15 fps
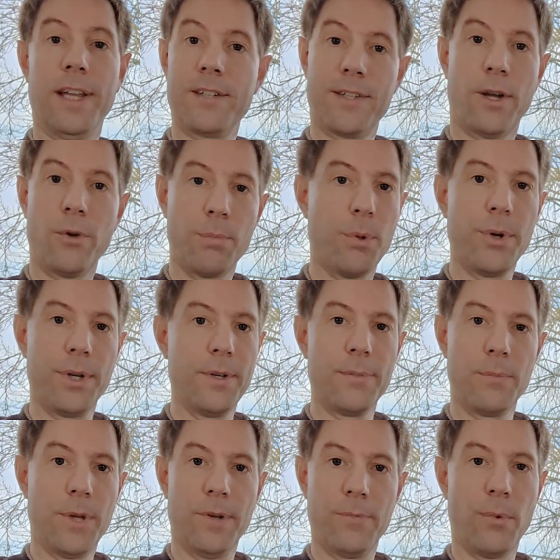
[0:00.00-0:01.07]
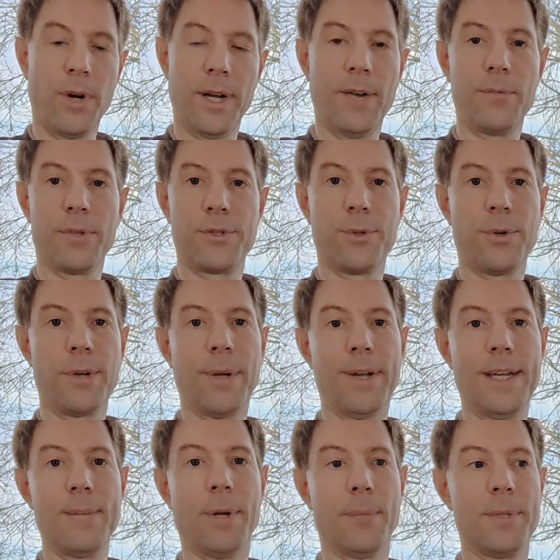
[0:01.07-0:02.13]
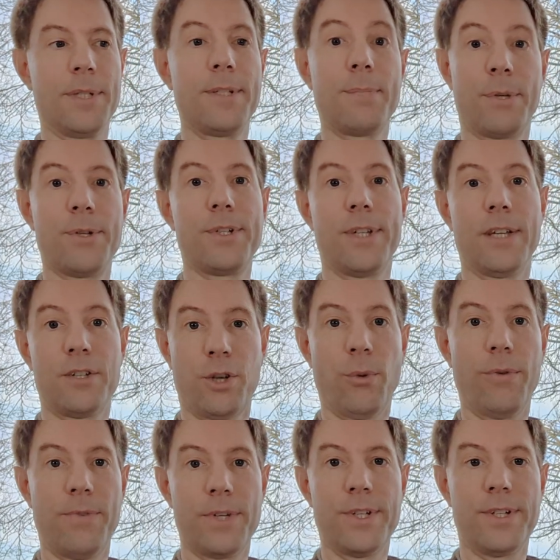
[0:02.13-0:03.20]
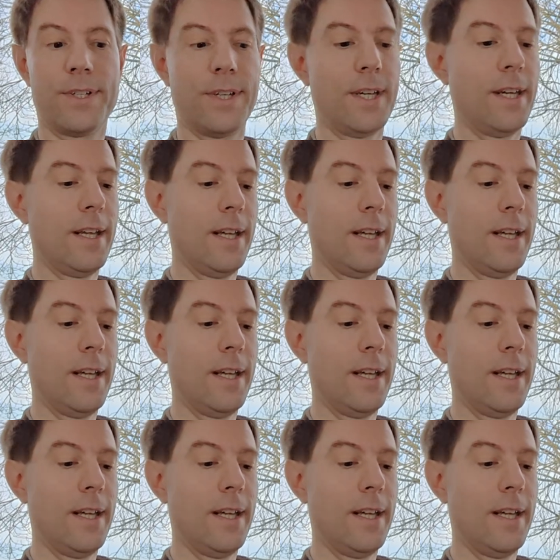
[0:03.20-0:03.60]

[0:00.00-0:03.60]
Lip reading: That's the whole point of why everyone's talking about heat pumps, is because they're so efficient.